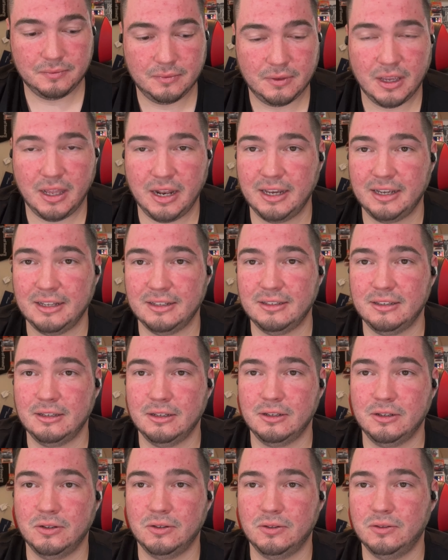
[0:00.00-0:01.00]
And I can
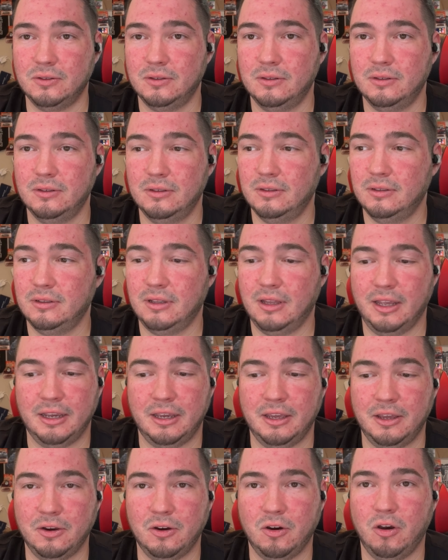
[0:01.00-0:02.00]
still like
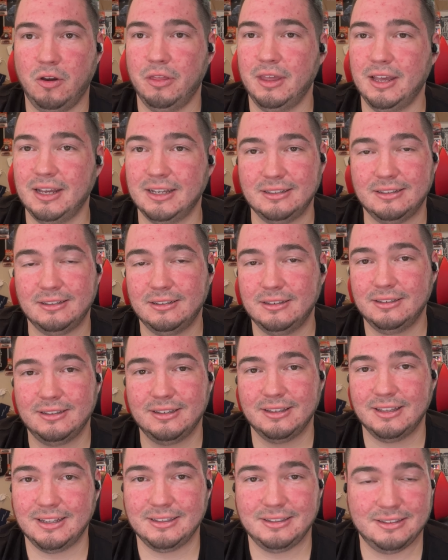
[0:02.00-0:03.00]
hear all this. So
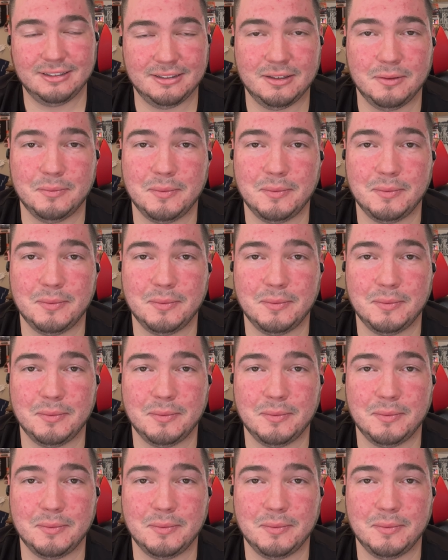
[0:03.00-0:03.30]
that's the